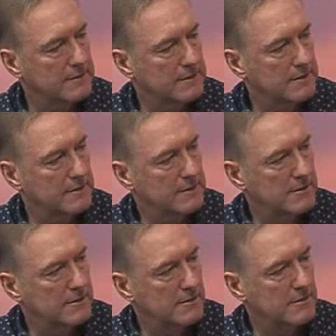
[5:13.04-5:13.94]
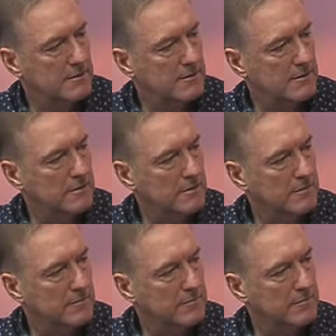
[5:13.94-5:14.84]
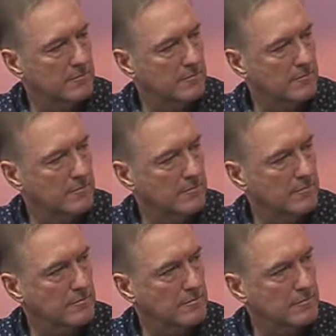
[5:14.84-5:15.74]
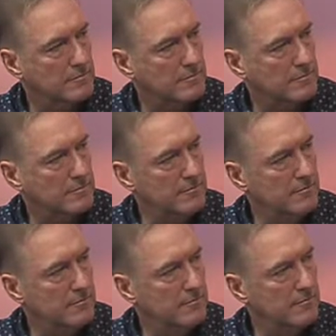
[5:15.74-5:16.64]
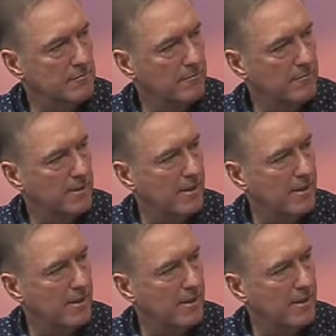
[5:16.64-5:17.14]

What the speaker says: [no speech]